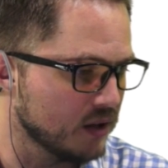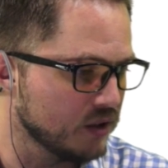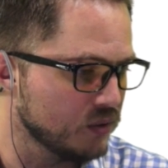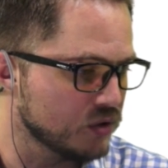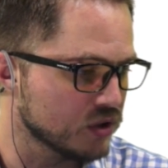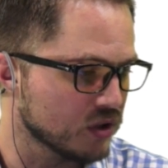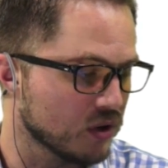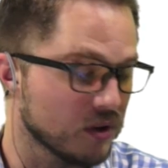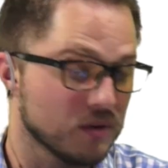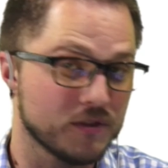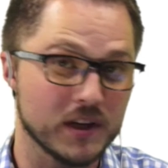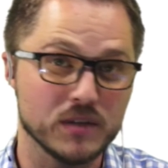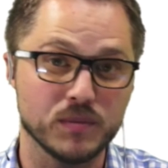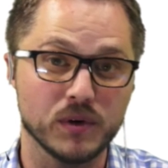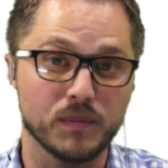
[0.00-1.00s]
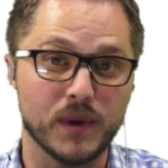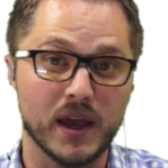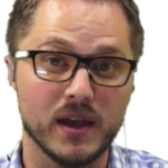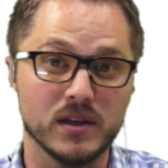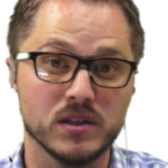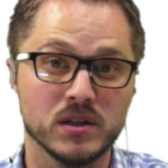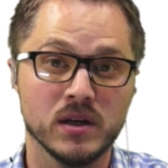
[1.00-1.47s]
You just go to the Facebook
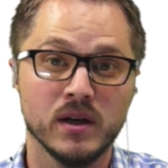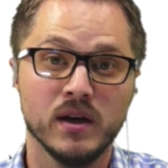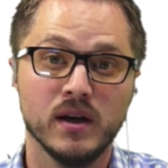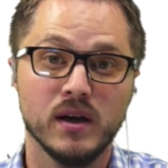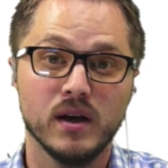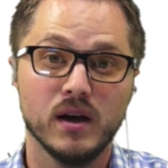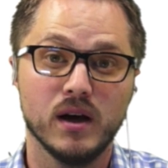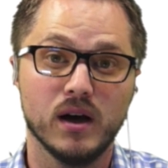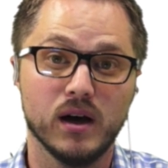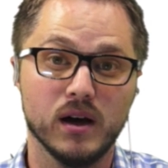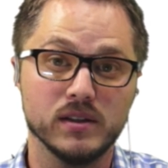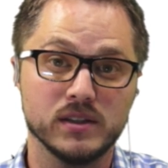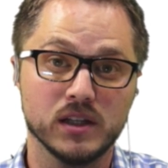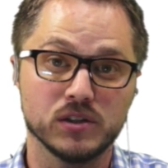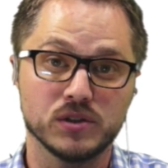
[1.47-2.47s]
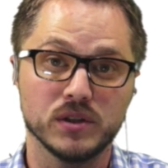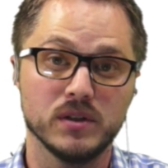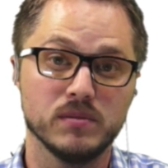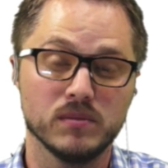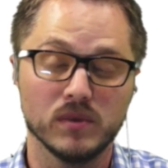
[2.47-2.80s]
page, Telestream